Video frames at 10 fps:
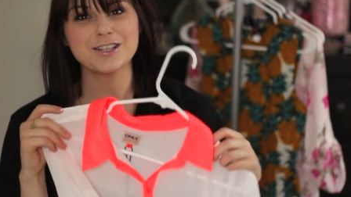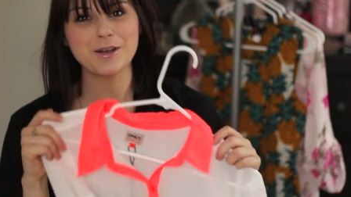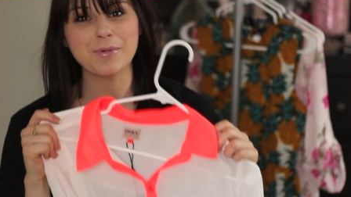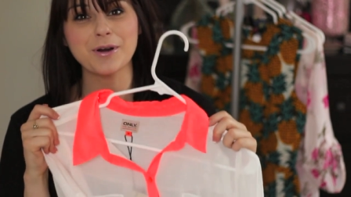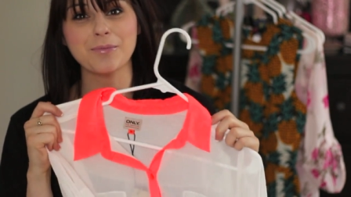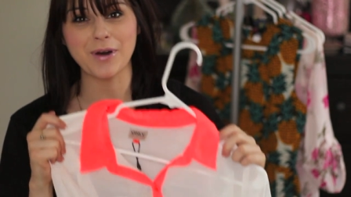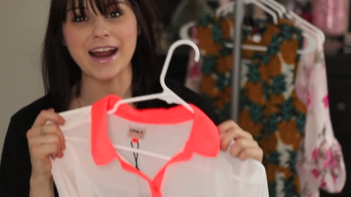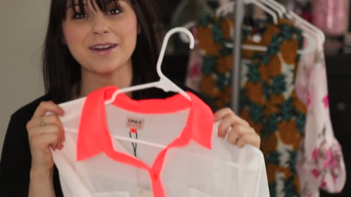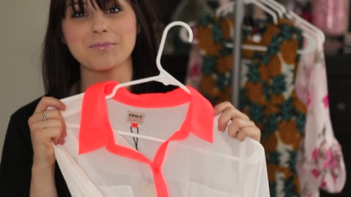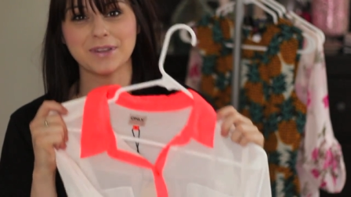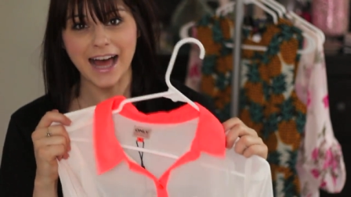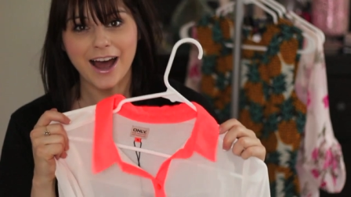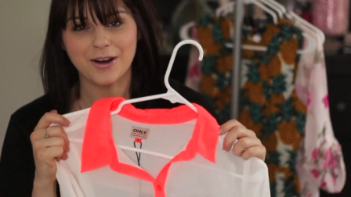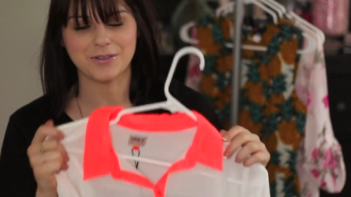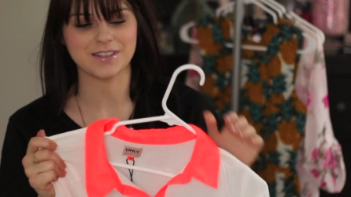super bright
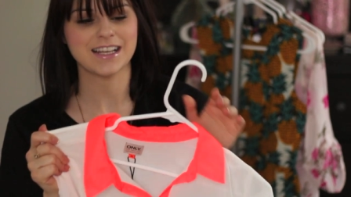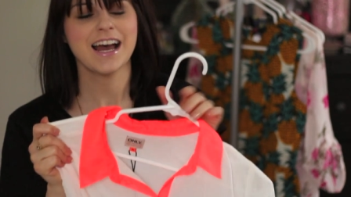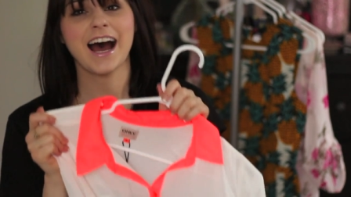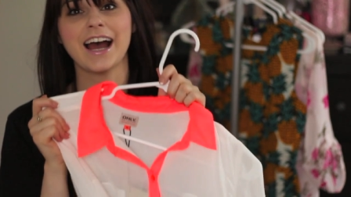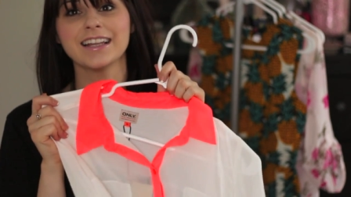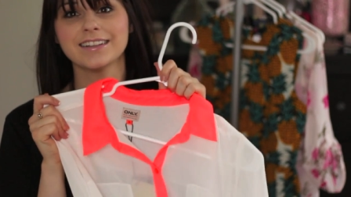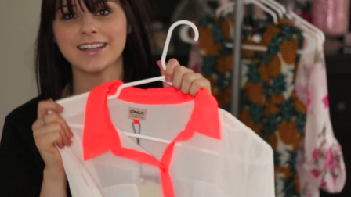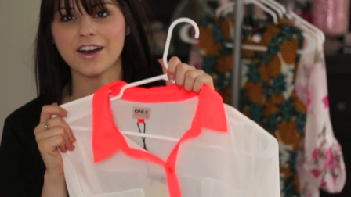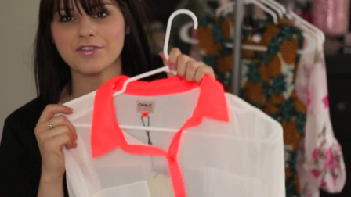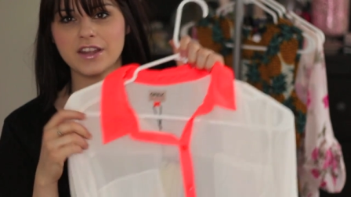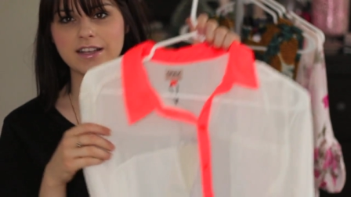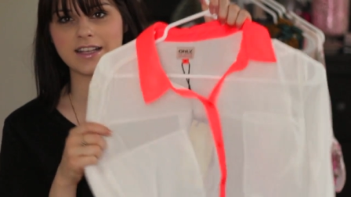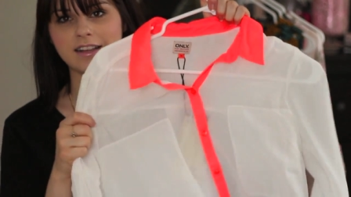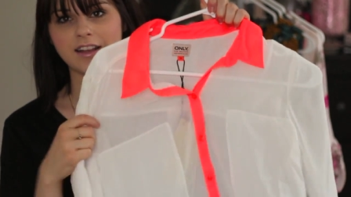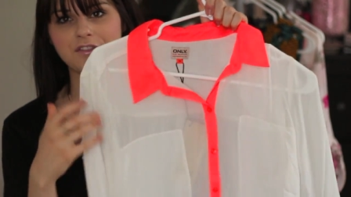blouse. I love this.
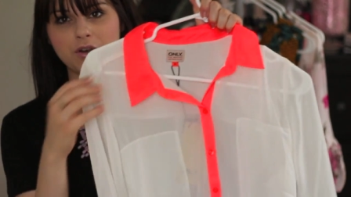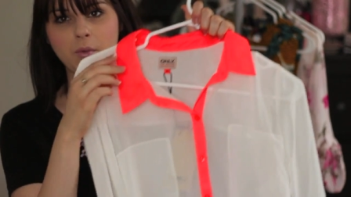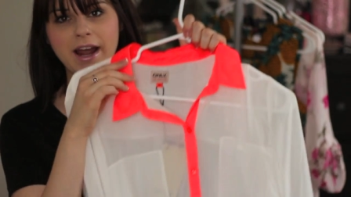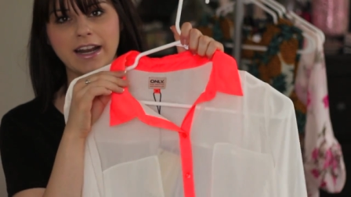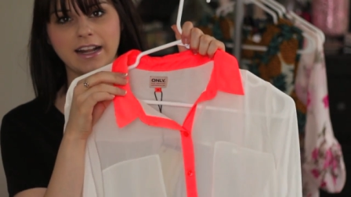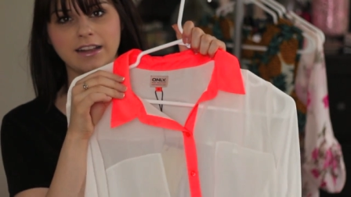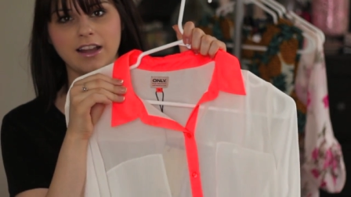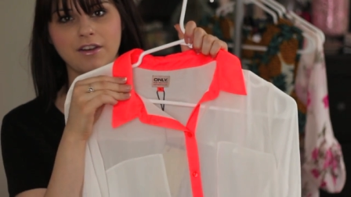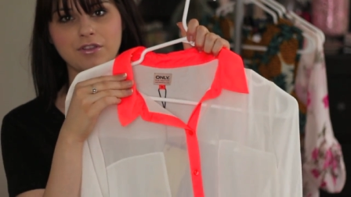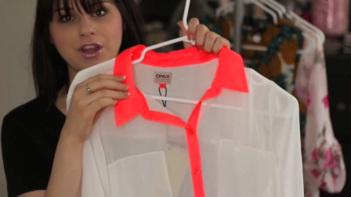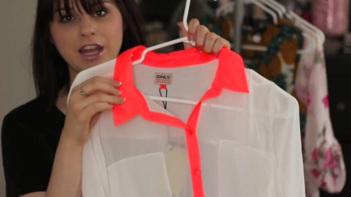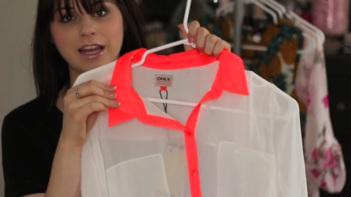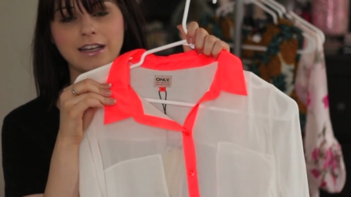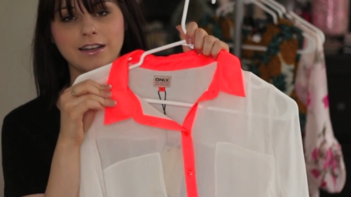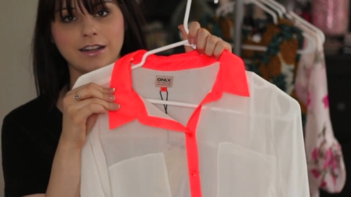I love the white and I love
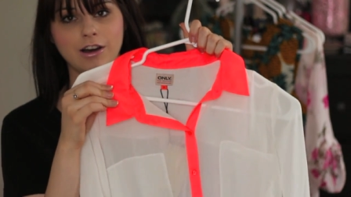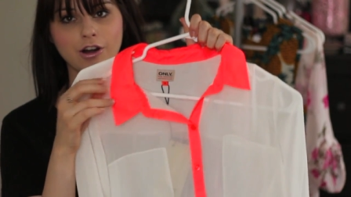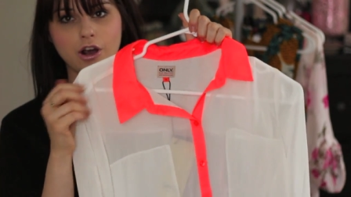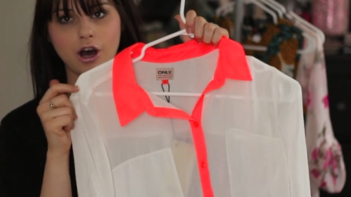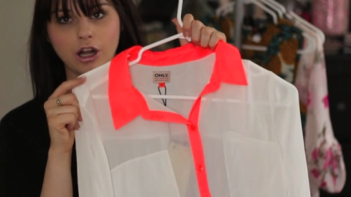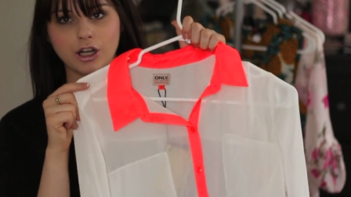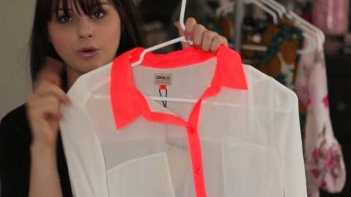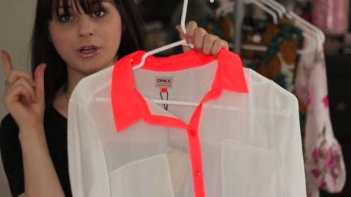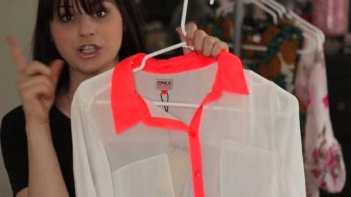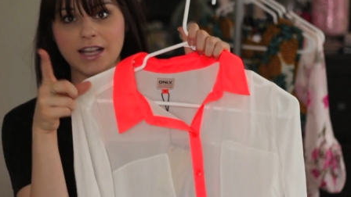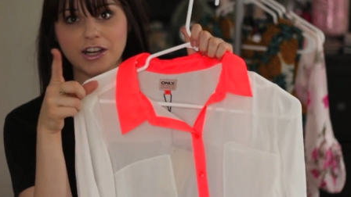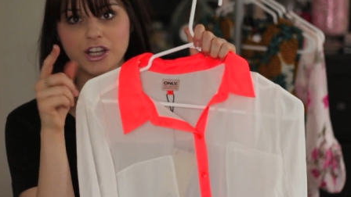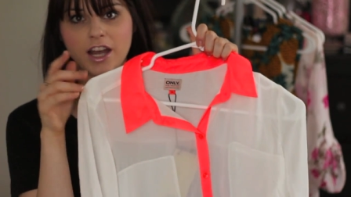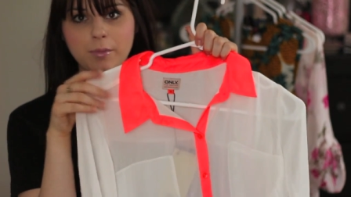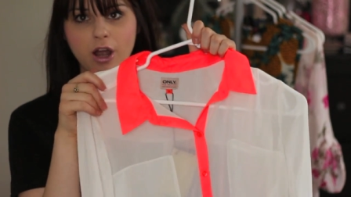the neon collar, which is
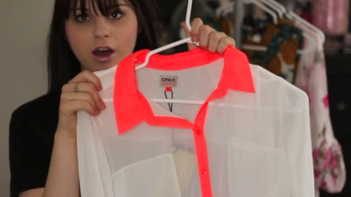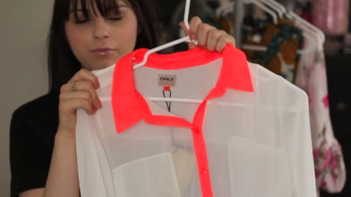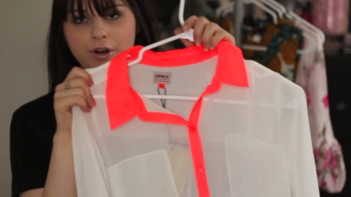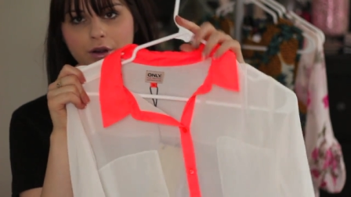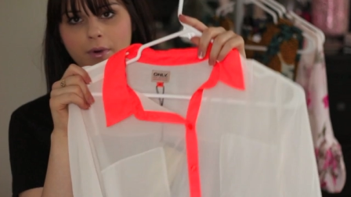actually coming off pretty